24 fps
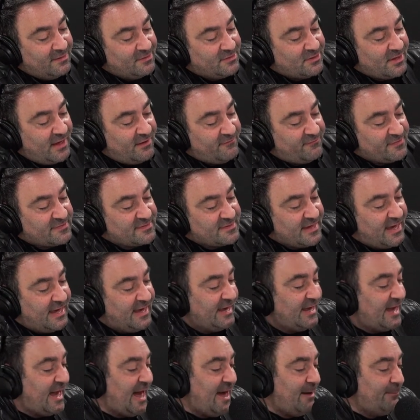Jeff is
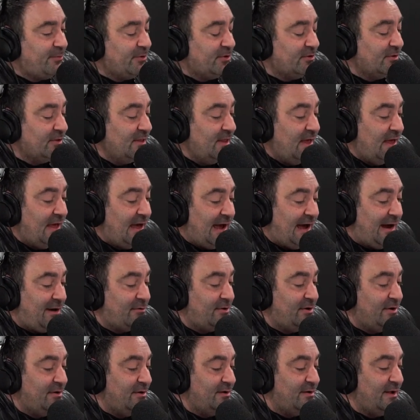saying Apple,
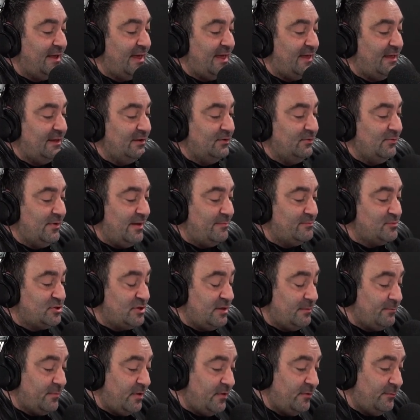our uh, new M
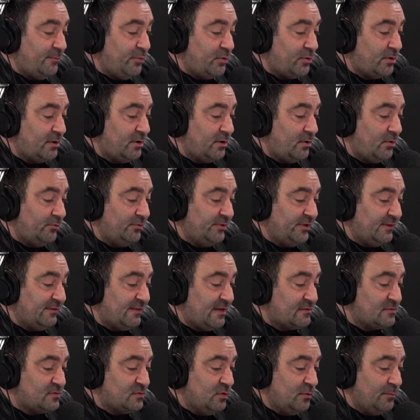chip motherboard only
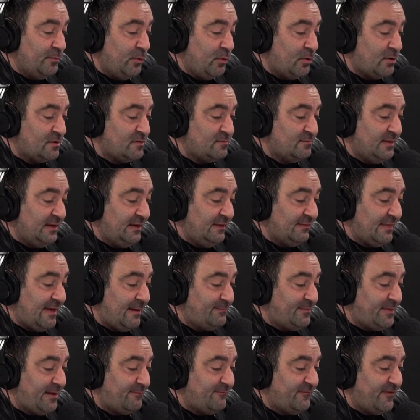allows two ports. Mini
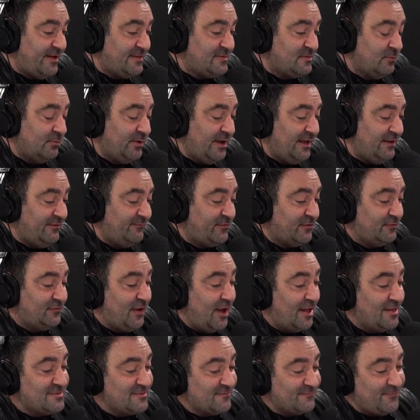laptop finds a way for
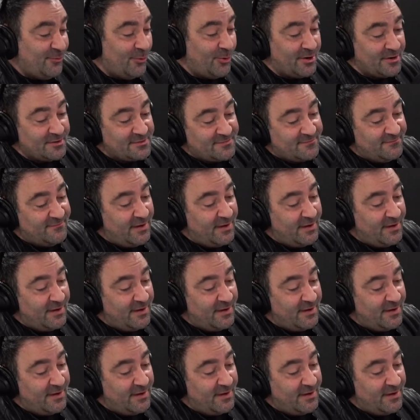tons of ports.